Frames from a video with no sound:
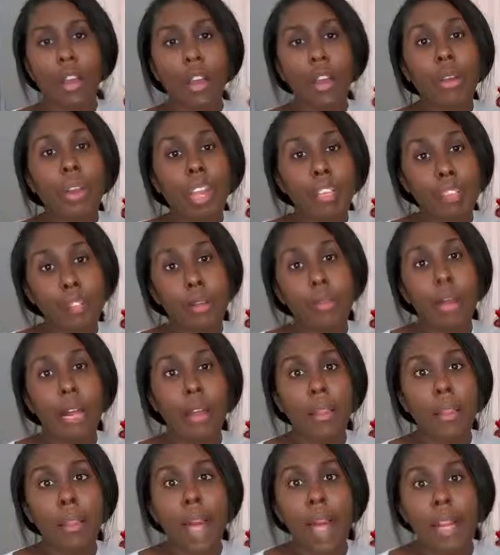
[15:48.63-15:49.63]
Okay, so
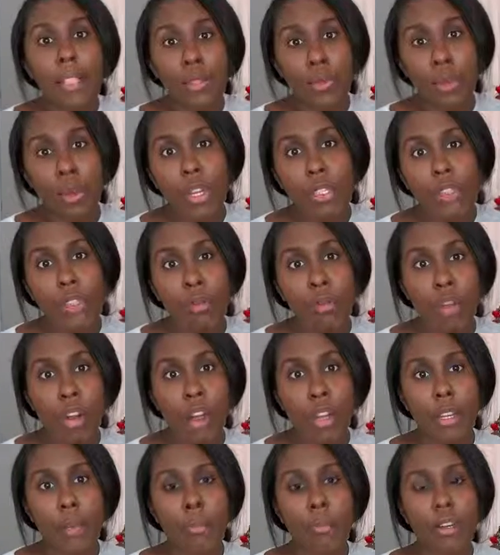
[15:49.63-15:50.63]
my last words on
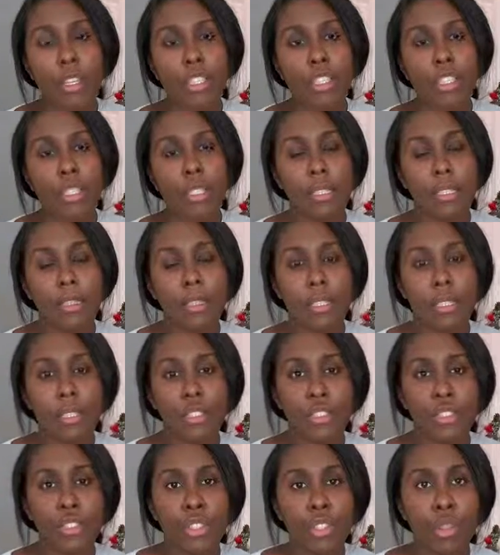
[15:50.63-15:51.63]
Pride and Prejudice
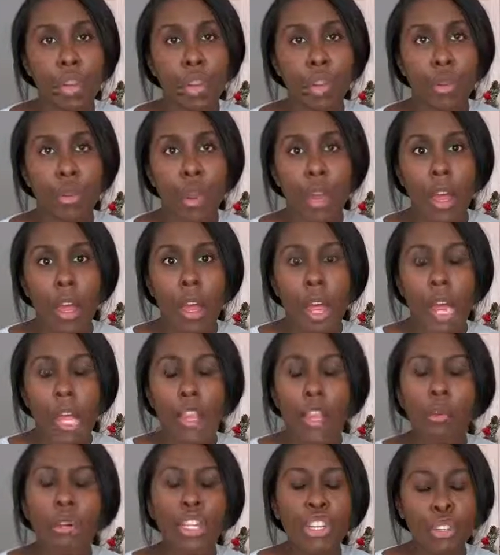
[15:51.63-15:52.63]
is, you know,
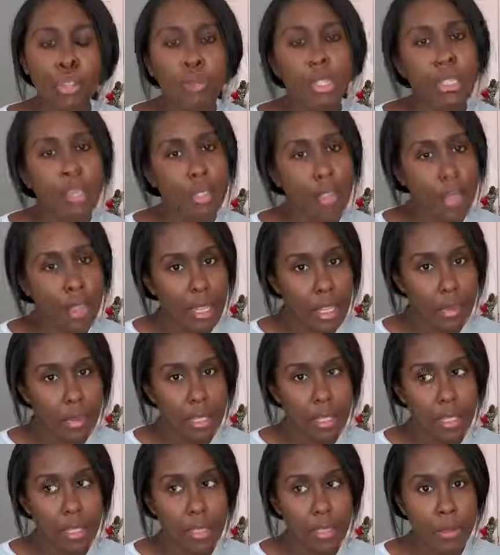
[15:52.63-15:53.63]
there were numerous
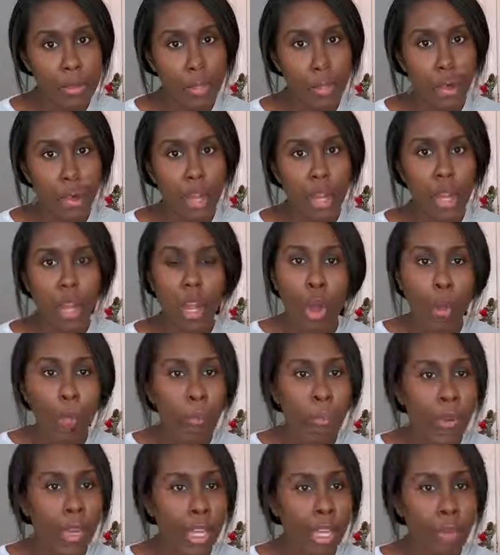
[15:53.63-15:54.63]
themes in this book.
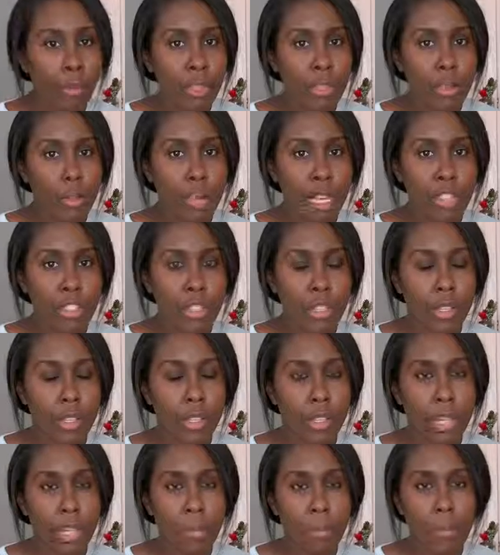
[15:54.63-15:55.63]
Upbringing was a major
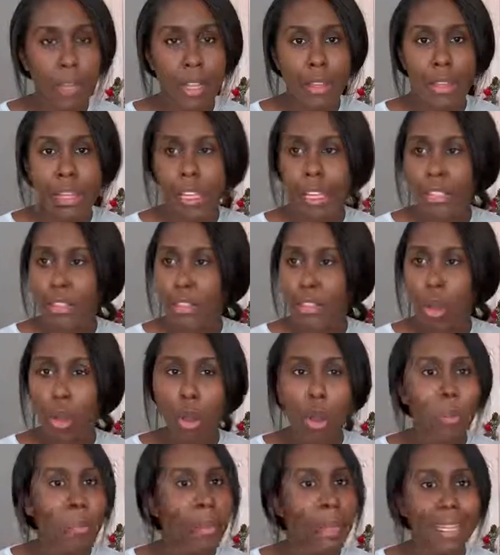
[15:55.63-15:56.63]
theme. Then there's a
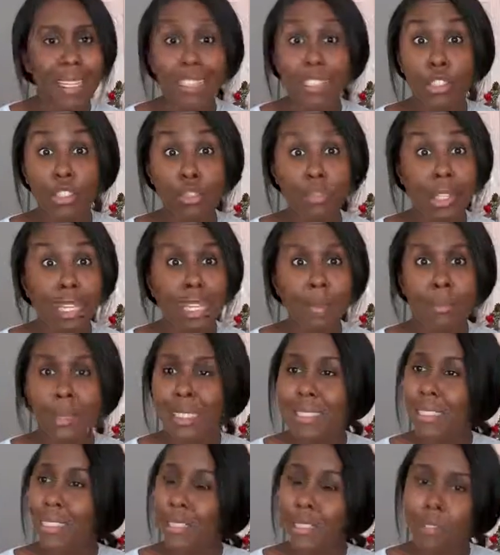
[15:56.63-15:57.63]
complex and tricky
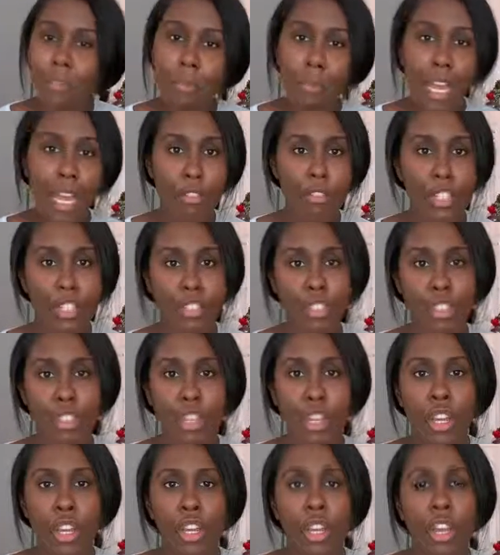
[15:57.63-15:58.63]
business of marriage,
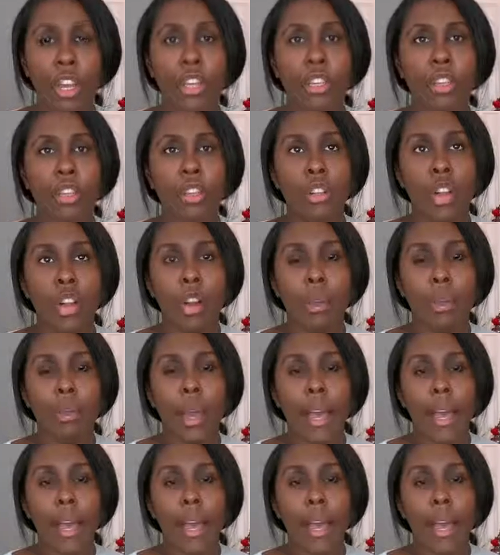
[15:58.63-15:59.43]
you know,